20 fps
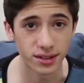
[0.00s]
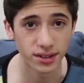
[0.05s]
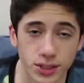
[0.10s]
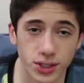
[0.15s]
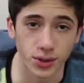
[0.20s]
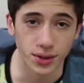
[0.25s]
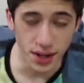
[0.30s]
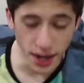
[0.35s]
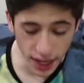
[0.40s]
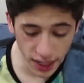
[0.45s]

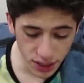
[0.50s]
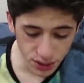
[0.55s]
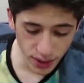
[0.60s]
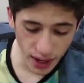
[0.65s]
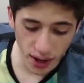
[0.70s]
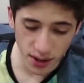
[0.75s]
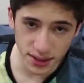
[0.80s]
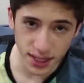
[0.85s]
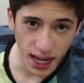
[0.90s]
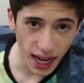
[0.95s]
So next
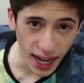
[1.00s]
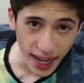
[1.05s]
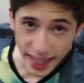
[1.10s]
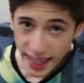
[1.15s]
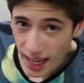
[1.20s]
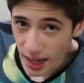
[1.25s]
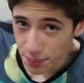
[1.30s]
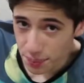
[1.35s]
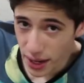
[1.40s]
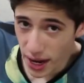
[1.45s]
round, I
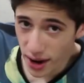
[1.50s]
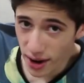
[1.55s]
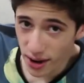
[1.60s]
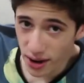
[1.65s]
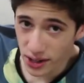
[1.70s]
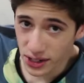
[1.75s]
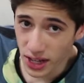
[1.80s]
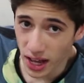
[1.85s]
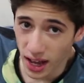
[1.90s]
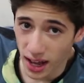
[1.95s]
get
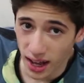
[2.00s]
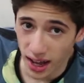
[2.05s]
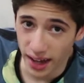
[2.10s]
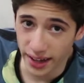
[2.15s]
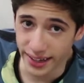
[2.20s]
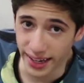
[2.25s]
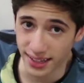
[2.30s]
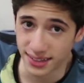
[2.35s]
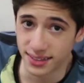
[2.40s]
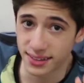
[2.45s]
paired
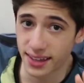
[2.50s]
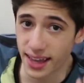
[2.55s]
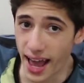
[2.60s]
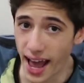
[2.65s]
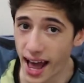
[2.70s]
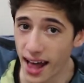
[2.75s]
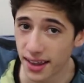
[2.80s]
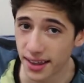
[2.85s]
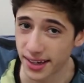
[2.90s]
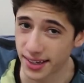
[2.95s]
against
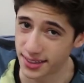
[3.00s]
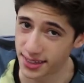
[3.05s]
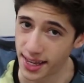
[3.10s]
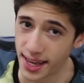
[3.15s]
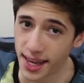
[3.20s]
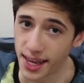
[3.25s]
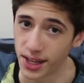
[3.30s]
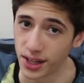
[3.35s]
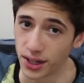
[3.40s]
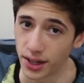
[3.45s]
Alex
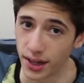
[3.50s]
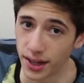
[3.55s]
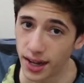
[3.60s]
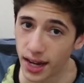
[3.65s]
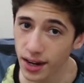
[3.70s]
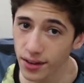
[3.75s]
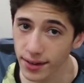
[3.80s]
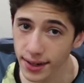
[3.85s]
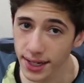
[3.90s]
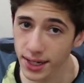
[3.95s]
Hill, and
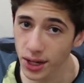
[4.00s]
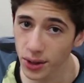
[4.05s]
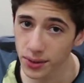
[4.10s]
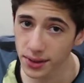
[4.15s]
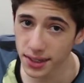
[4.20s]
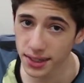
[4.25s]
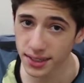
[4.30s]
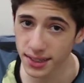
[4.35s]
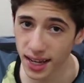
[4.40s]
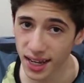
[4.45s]
I already know
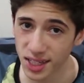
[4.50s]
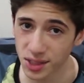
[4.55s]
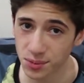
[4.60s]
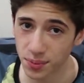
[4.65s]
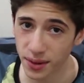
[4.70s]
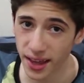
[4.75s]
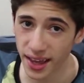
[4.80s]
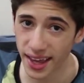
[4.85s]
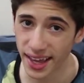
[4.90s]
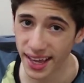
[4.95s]
what this guy's
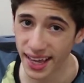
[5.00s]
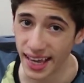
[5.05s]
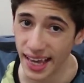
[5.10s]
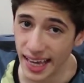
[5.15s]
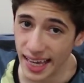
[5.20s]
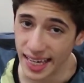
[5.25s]
playing.